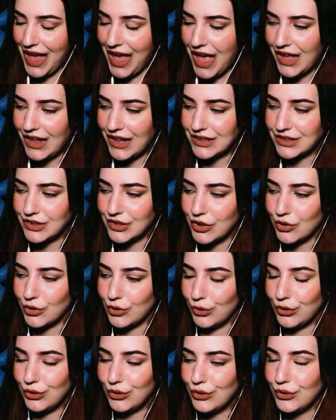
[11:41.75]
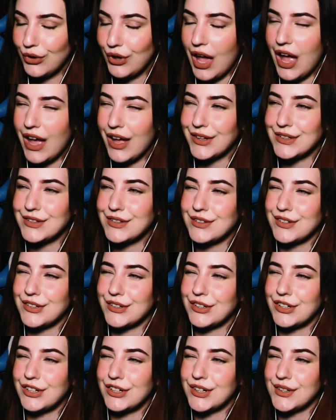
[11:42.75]
And Ryuk
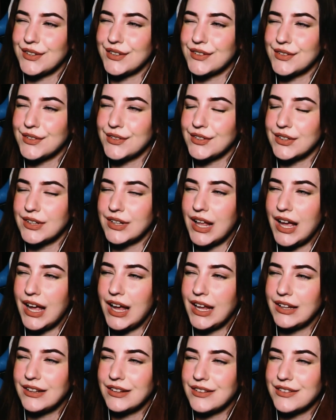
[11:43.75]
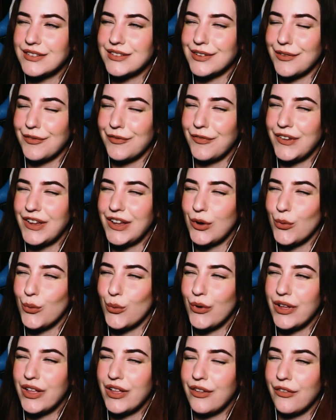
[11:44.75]
answers to Light something
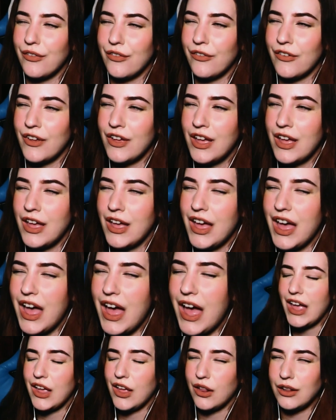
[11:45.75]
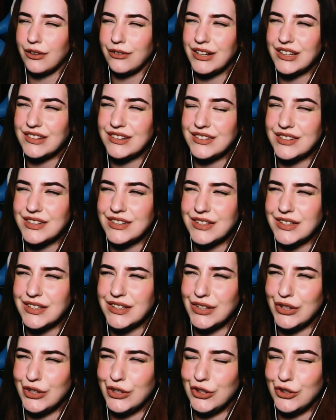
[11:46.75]
with, I always
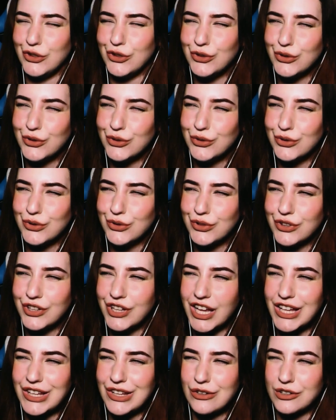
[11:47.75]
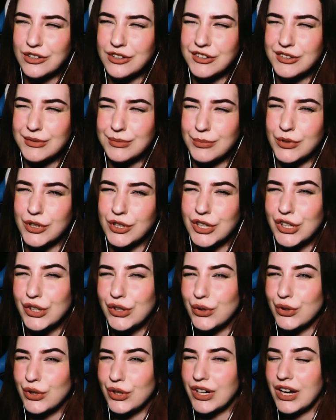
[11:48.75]
knew that you're smart
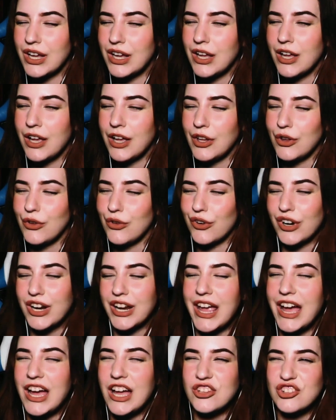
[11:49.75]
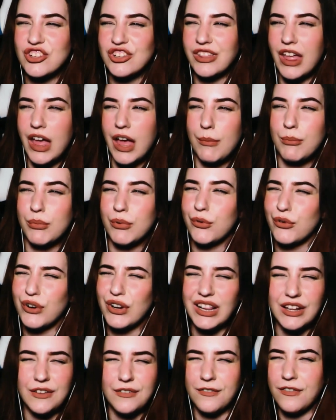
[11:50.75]
or you're catching up
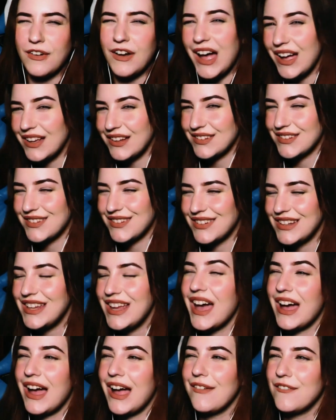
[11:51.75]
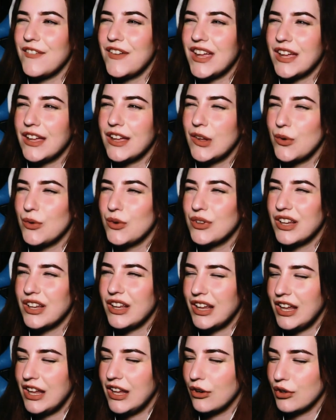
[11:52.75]
really fast. Yeah, I think
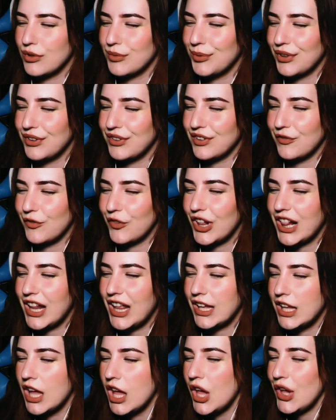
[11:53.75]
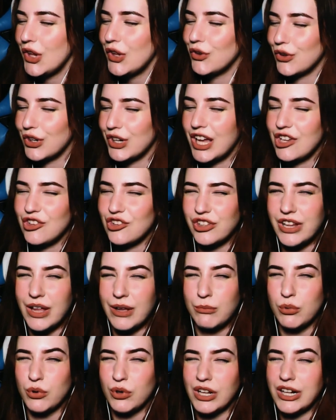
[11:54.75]
he responded something like, you're catching
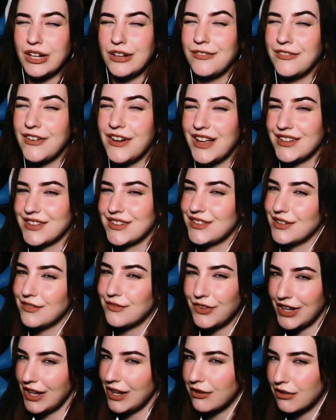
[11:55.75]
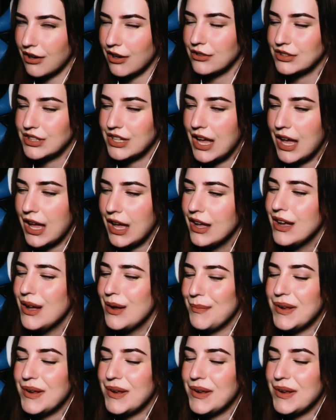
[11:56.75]
up really fast. Something around that.